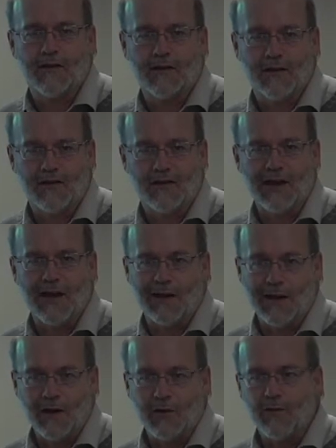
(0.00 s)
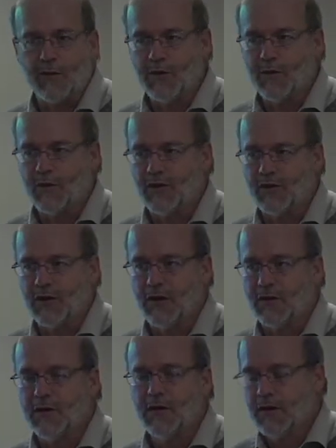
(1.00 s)
that stand out for people to
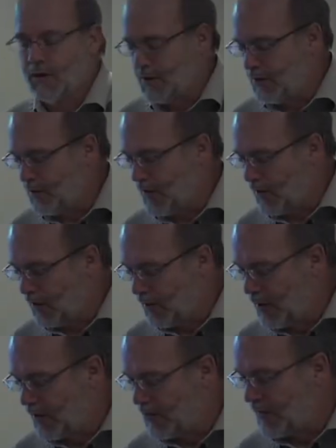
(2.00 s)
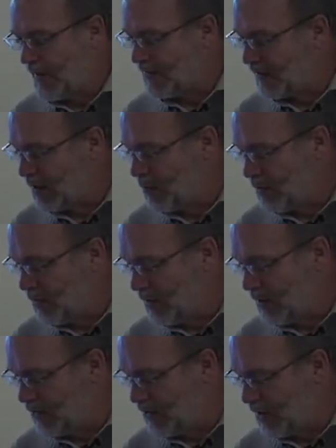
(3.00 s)
do their learning. So that's a
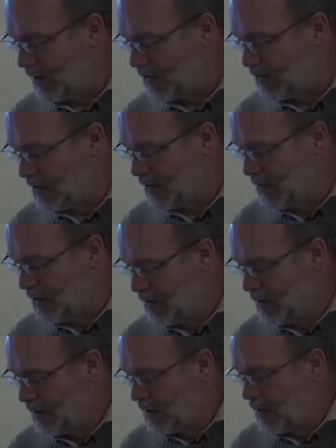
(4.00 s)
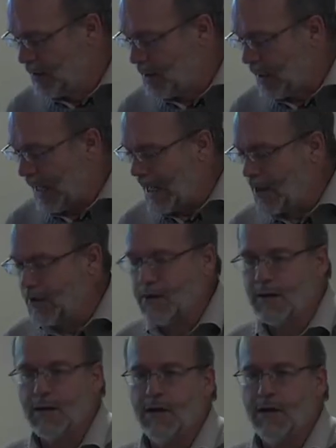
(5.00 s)
community education. And